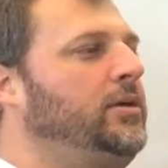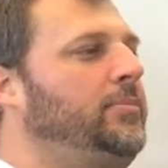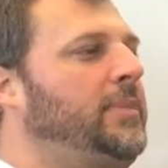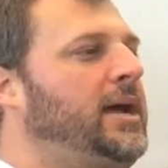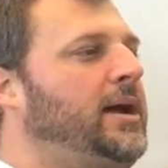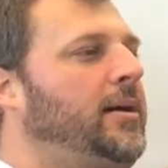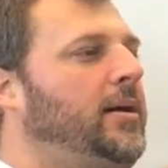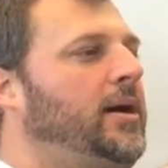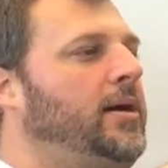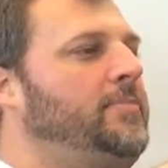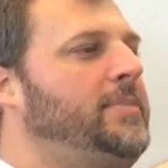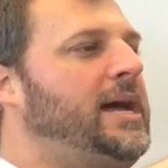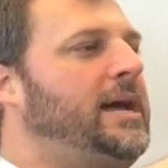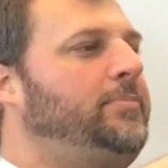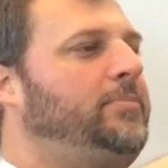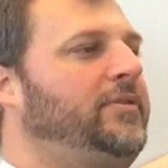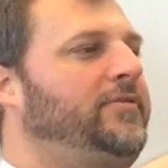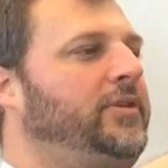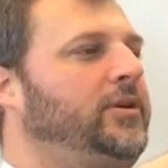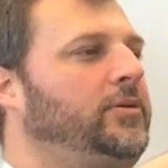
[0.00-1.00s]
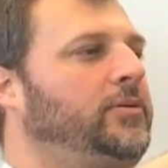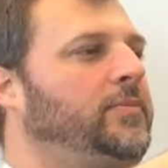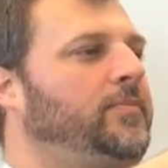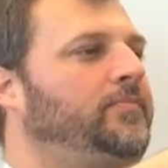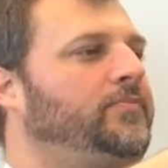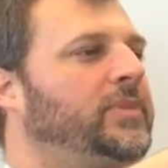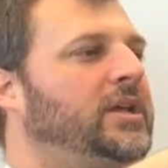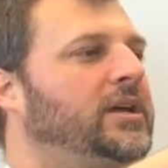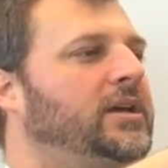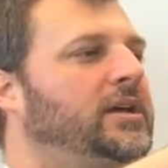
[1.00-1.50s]
a map of you.
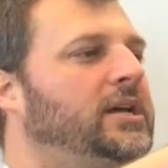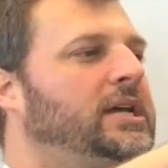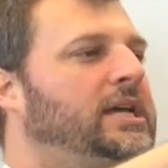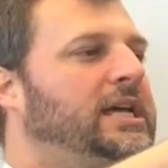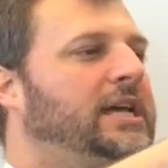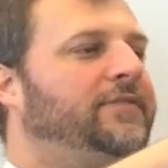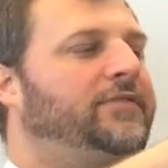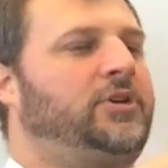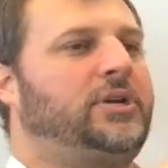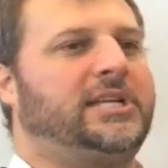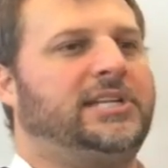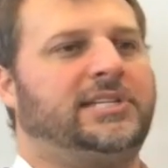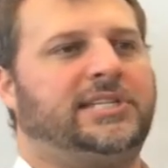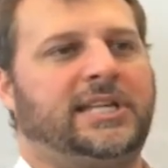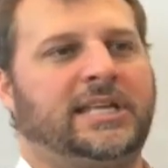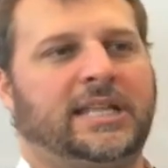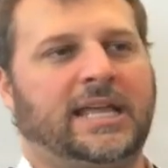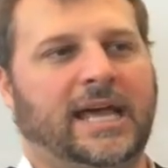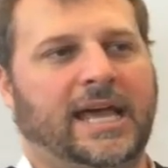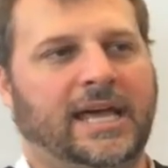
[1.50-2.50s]
If you can see, the